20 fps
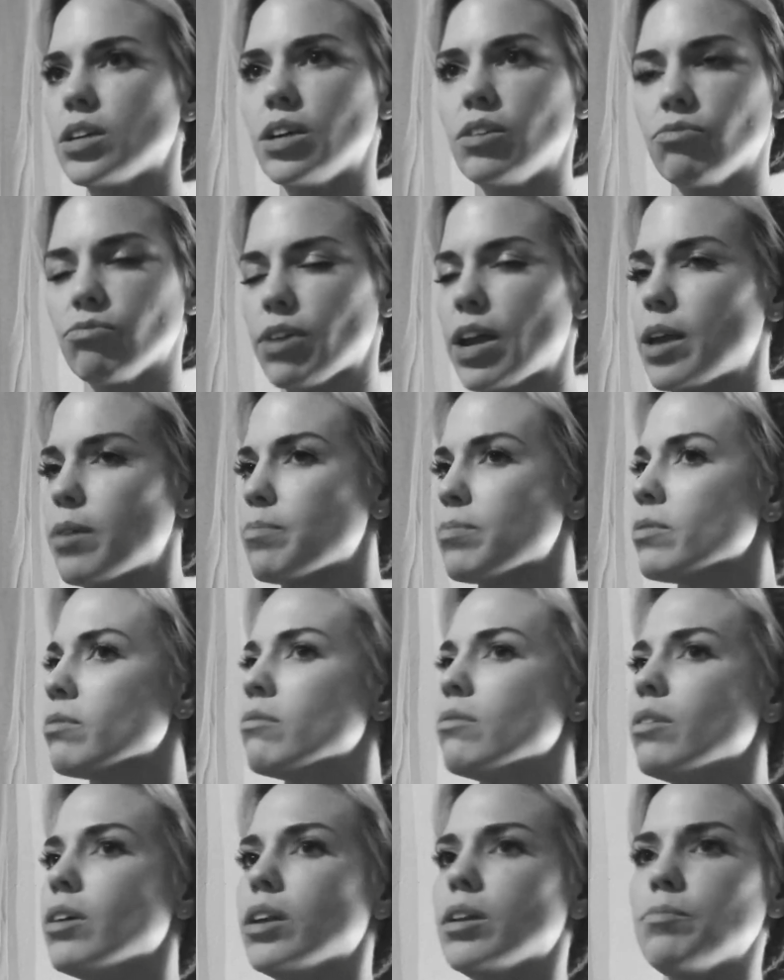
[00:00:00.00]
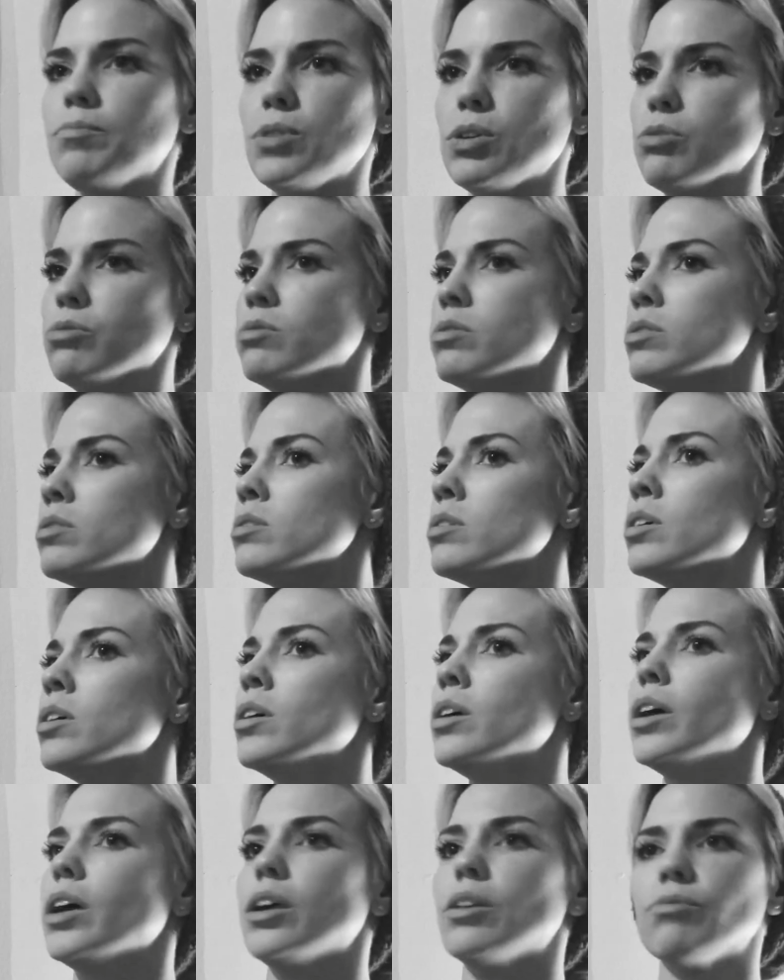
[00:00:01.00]
and rape and abuse
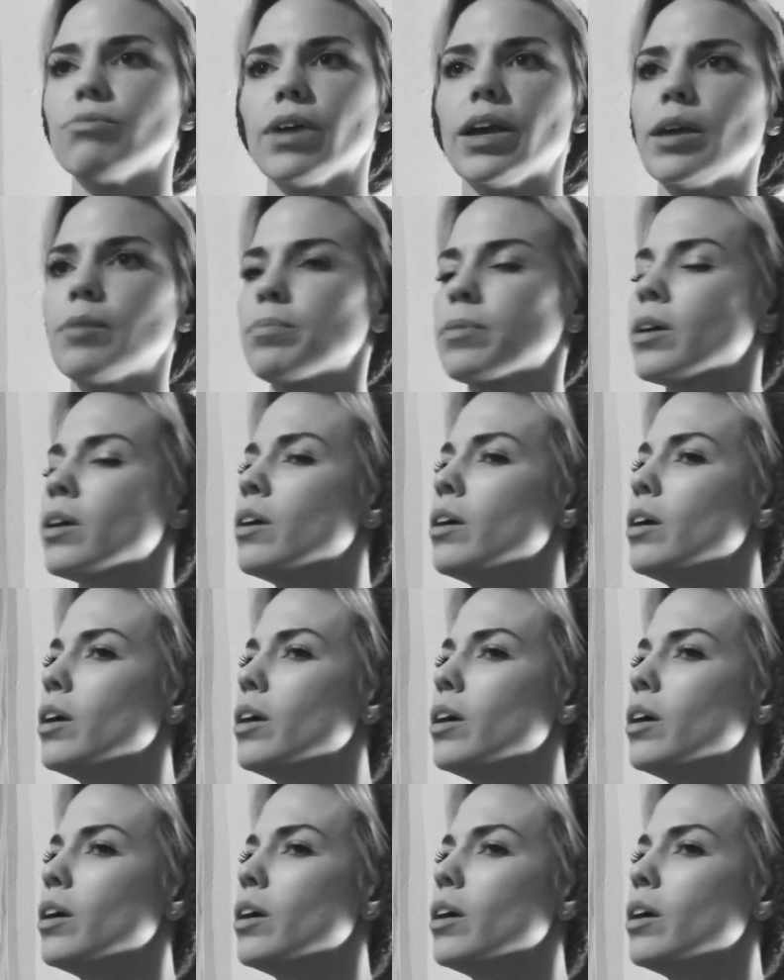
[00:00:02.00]
and rape,